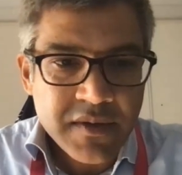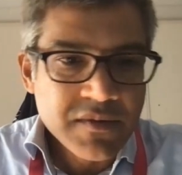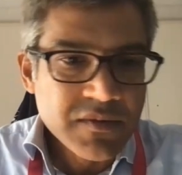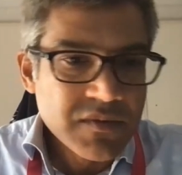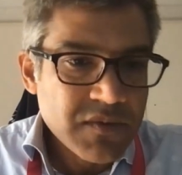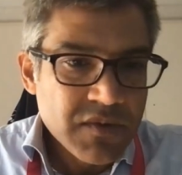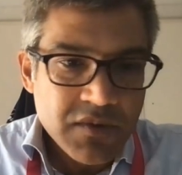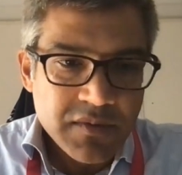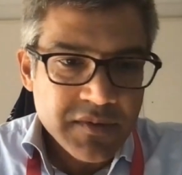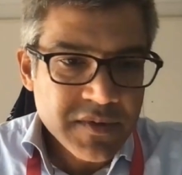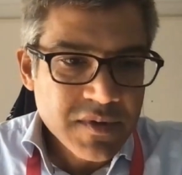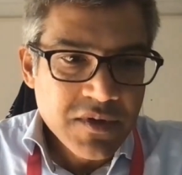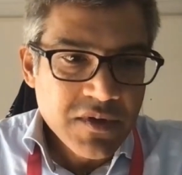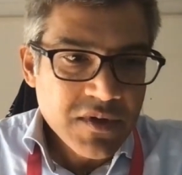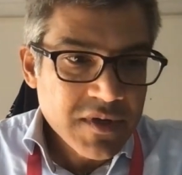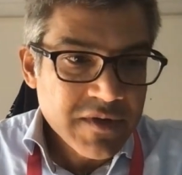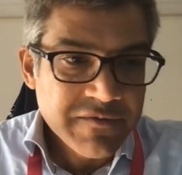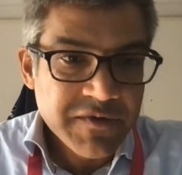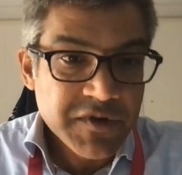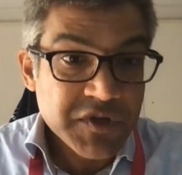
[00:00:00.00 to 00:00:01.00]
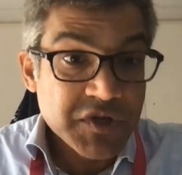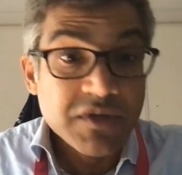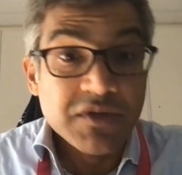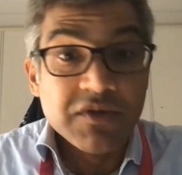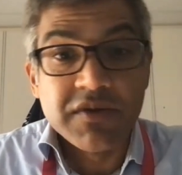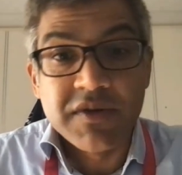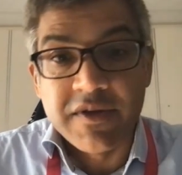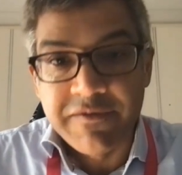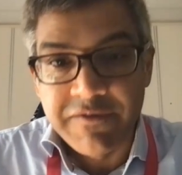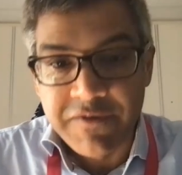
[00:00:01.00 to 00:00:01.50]
nuclear fission,
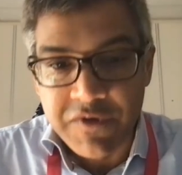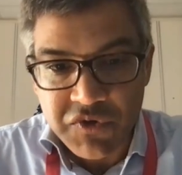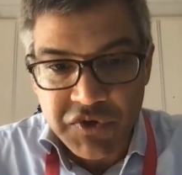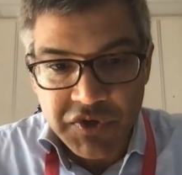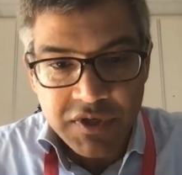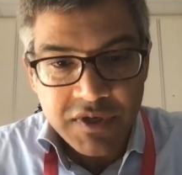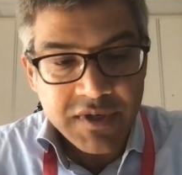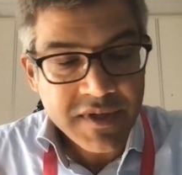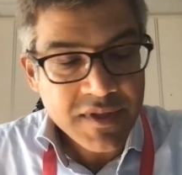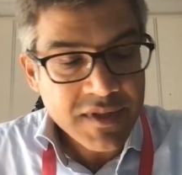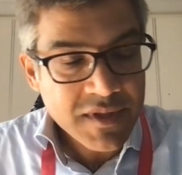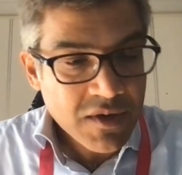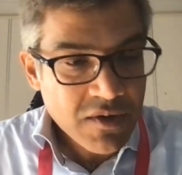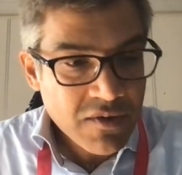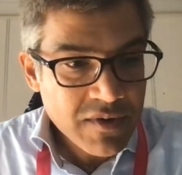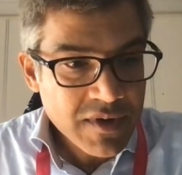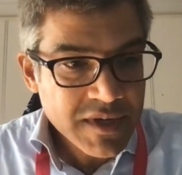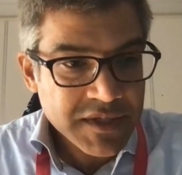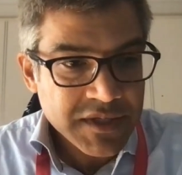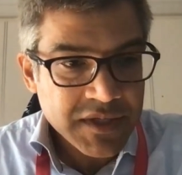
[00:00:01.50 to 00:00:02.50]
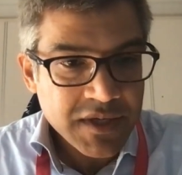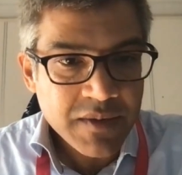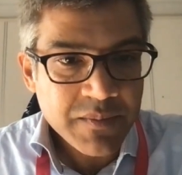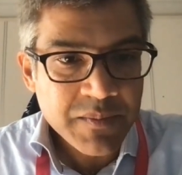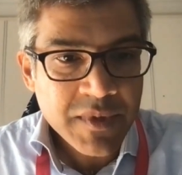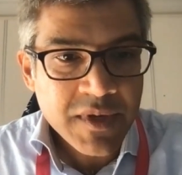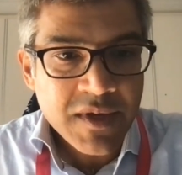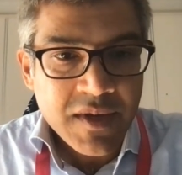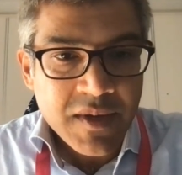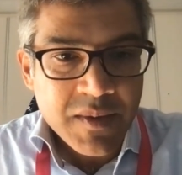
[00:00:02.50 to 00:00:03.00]
nuclear fusion in the longer
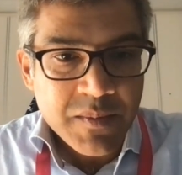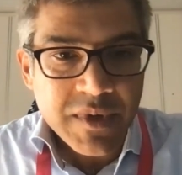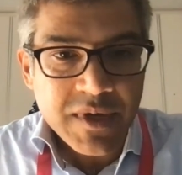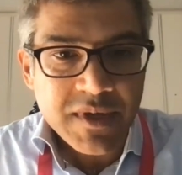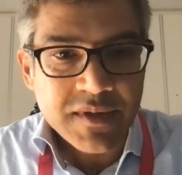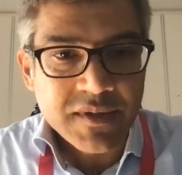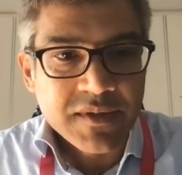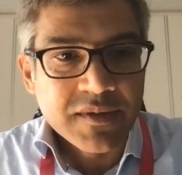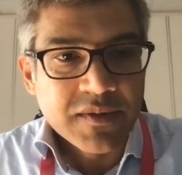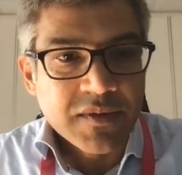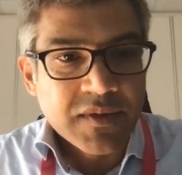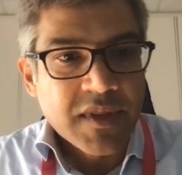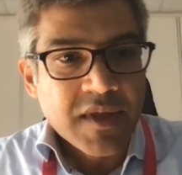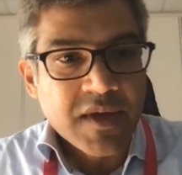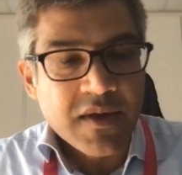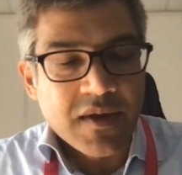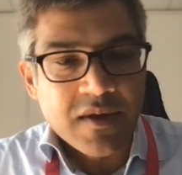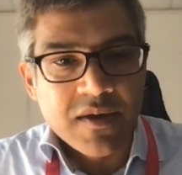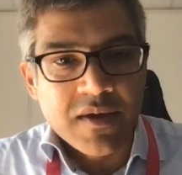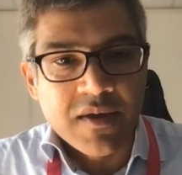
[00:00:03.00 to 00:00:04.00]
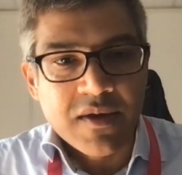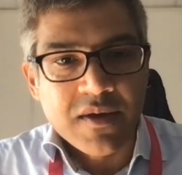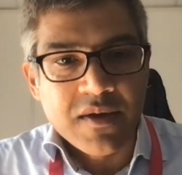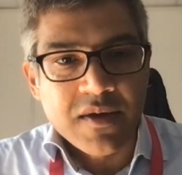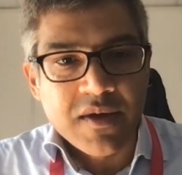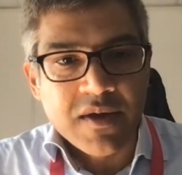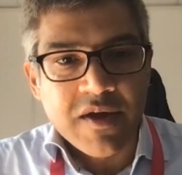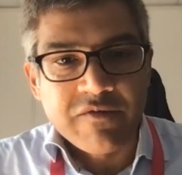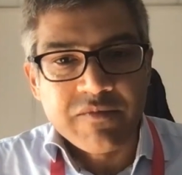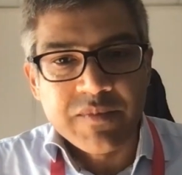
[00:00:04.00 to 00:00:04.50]
term. But the
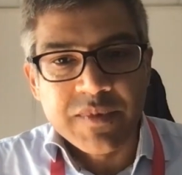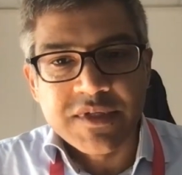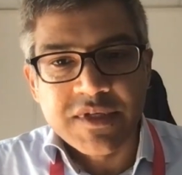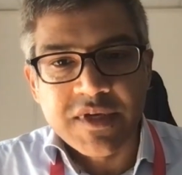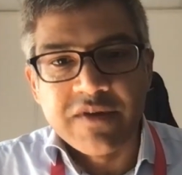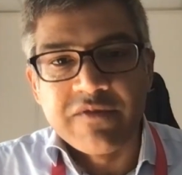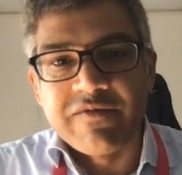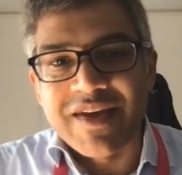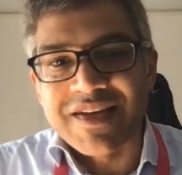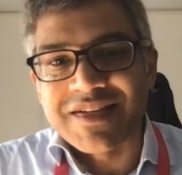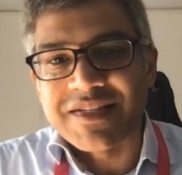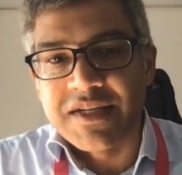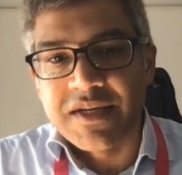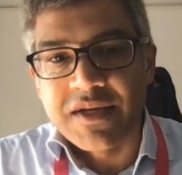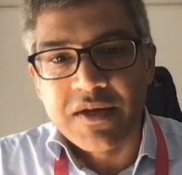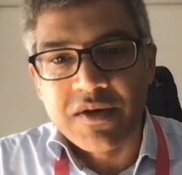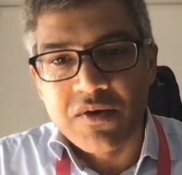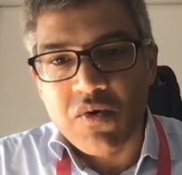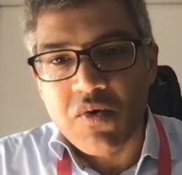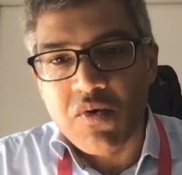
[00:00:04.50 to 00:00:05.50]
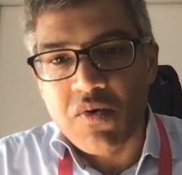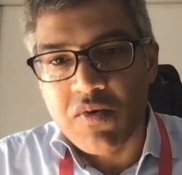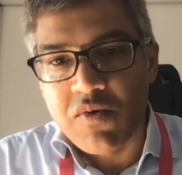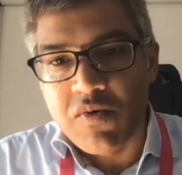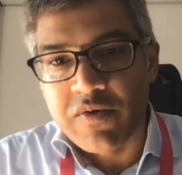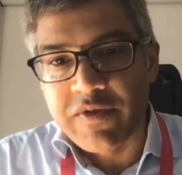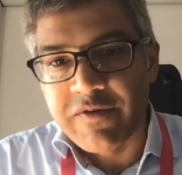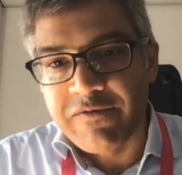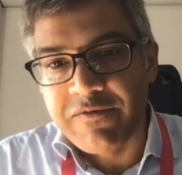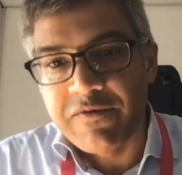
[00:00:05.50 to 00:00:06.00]
governments are investing in
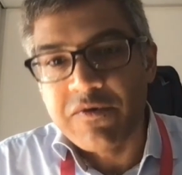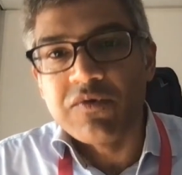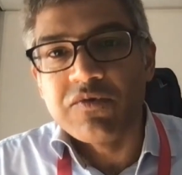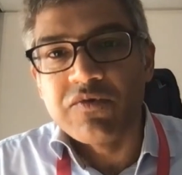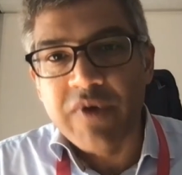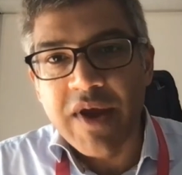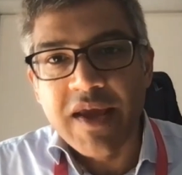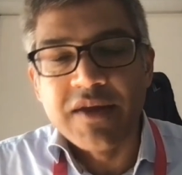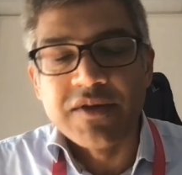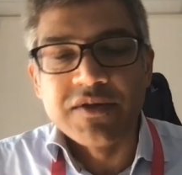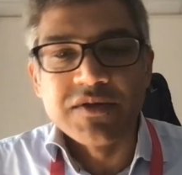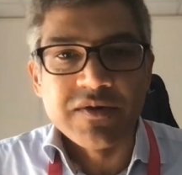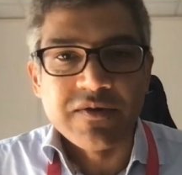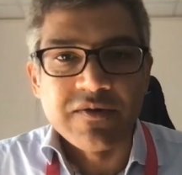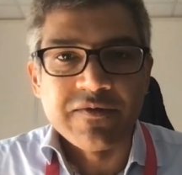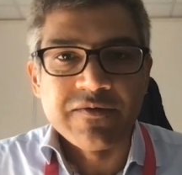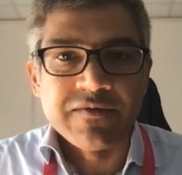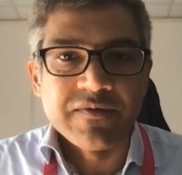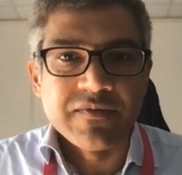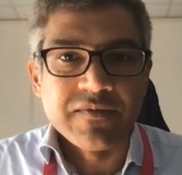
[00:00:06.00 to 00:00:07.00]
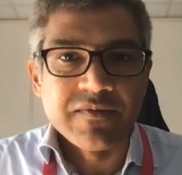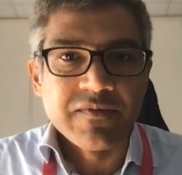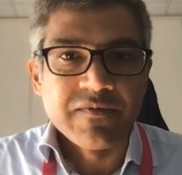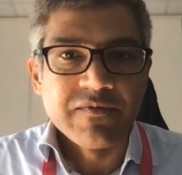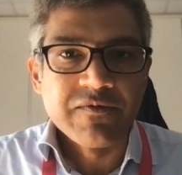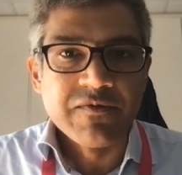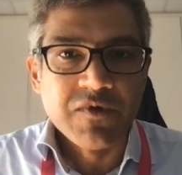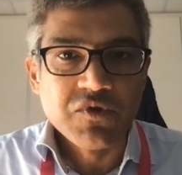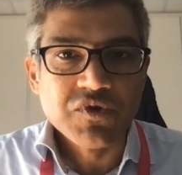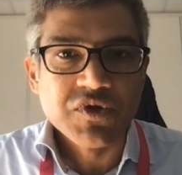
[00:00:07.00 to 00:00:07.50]
the full range of
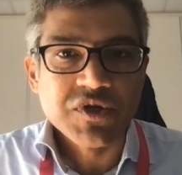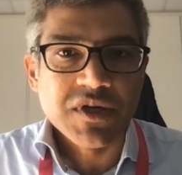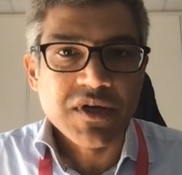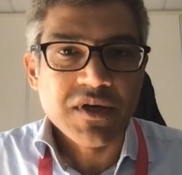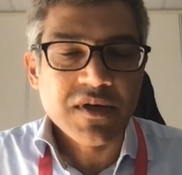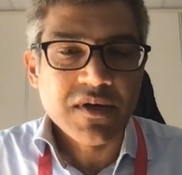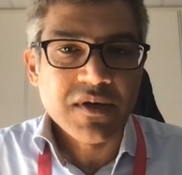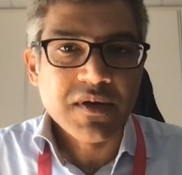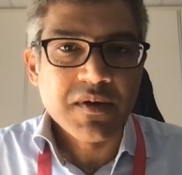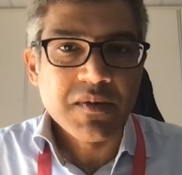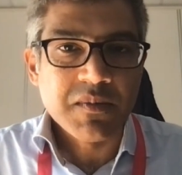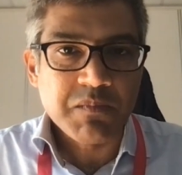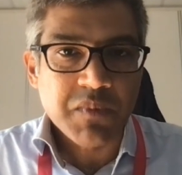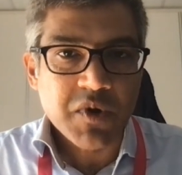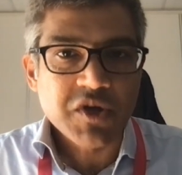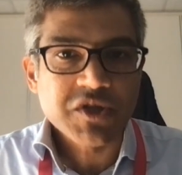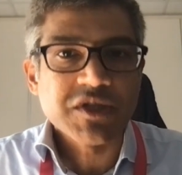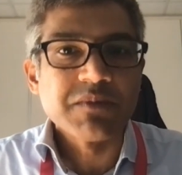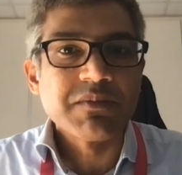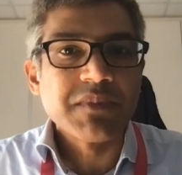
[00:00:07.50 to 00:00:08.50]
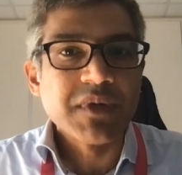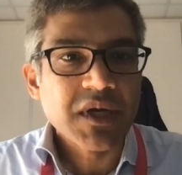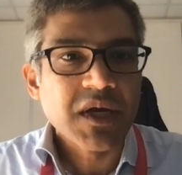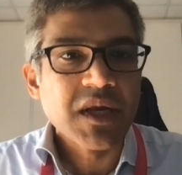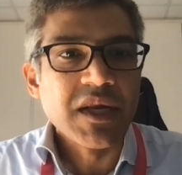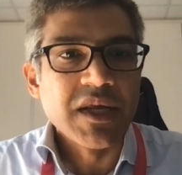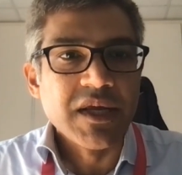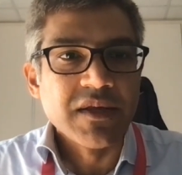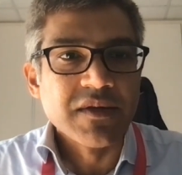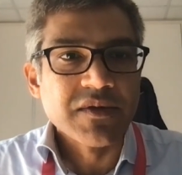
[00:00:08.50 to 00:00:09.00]
future possible
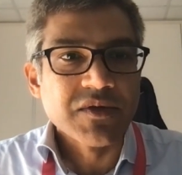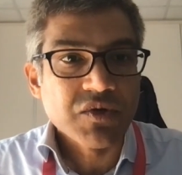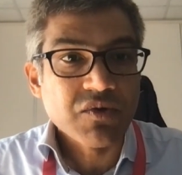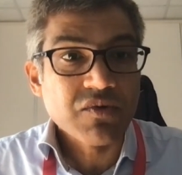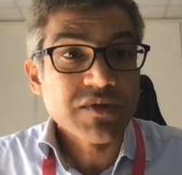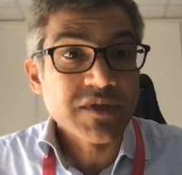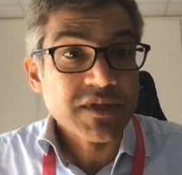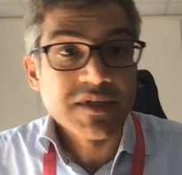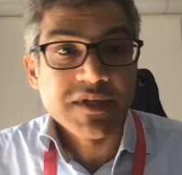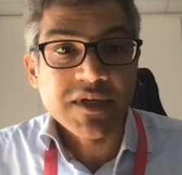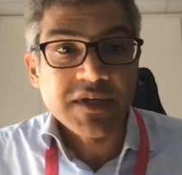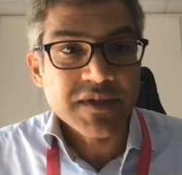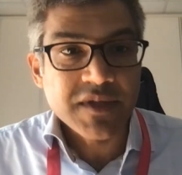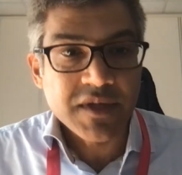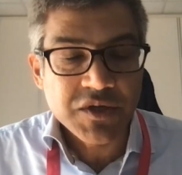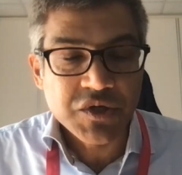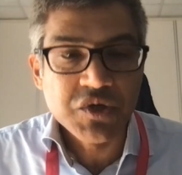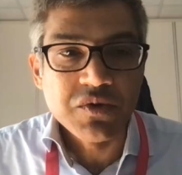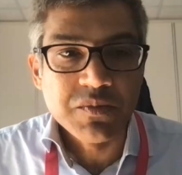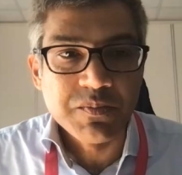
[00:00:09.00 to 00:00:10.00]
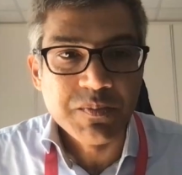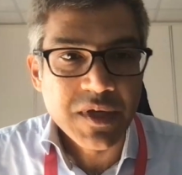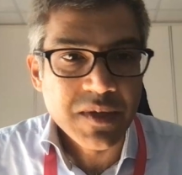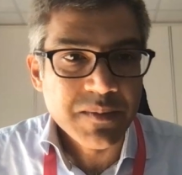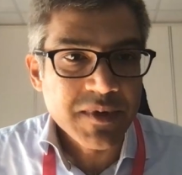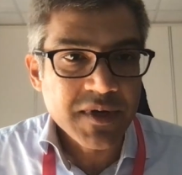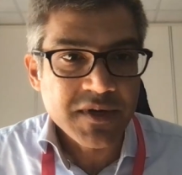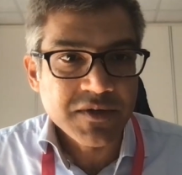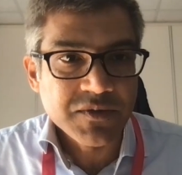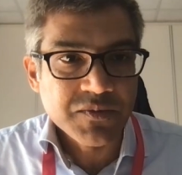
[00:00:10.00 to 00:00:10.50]
clean sources, as they should
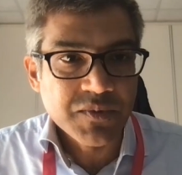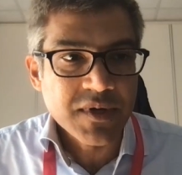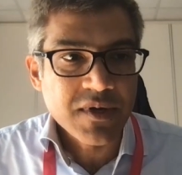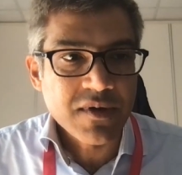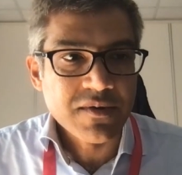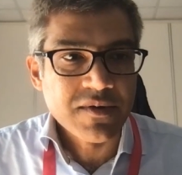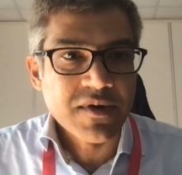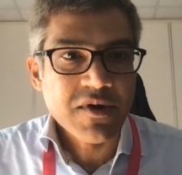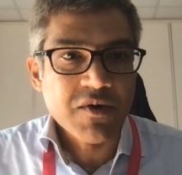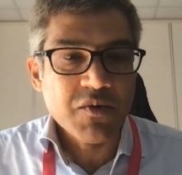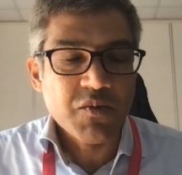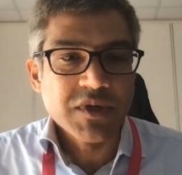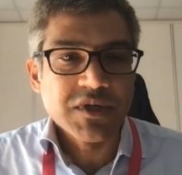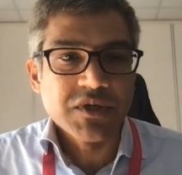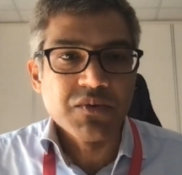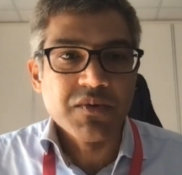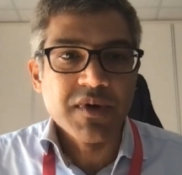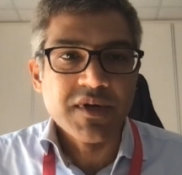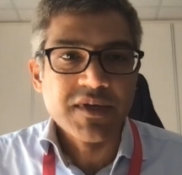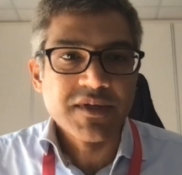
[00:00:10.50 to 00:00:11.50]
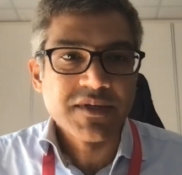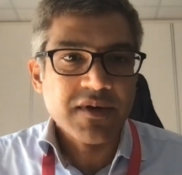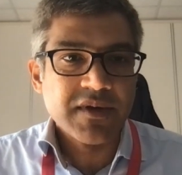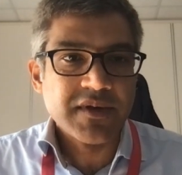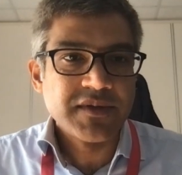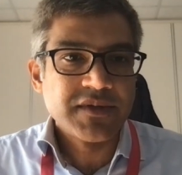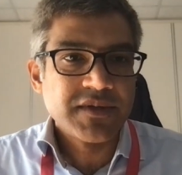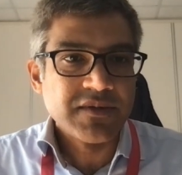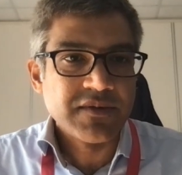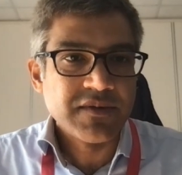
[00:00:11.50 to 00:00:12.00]
be, because we don't know which one is
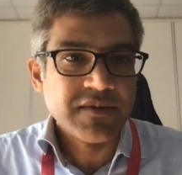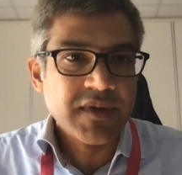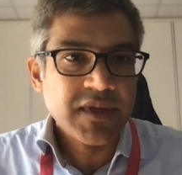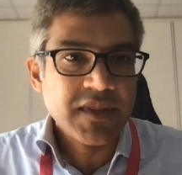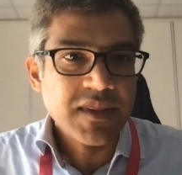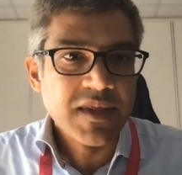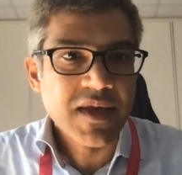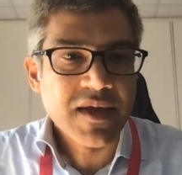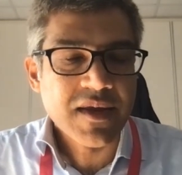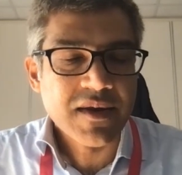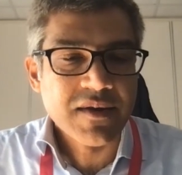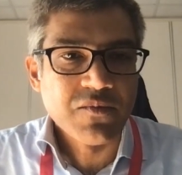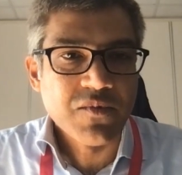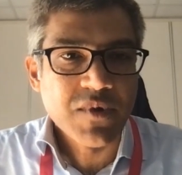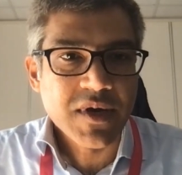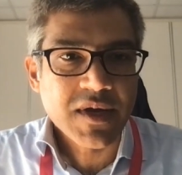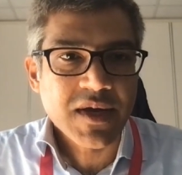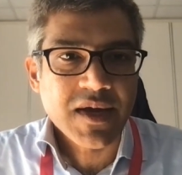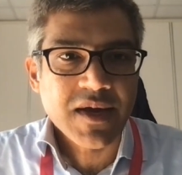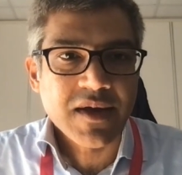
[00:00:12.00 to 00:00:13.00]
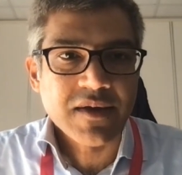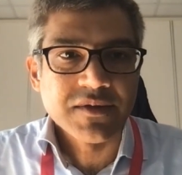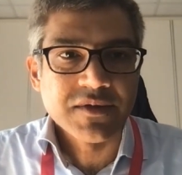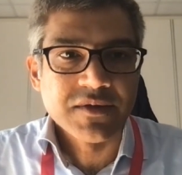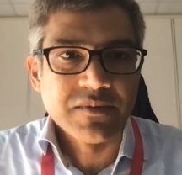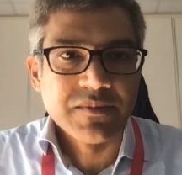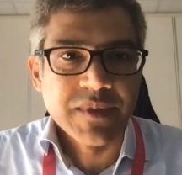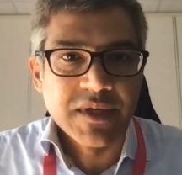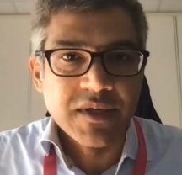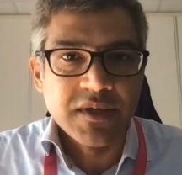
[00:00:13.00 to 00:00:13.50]
going to, in the end, work out
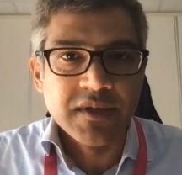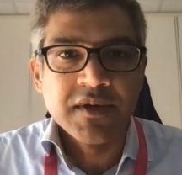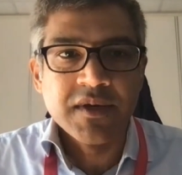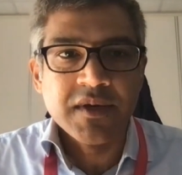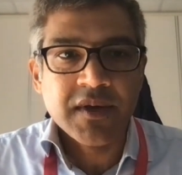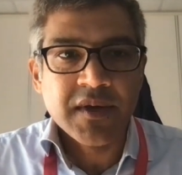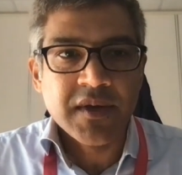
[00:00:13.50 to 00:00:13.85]
to be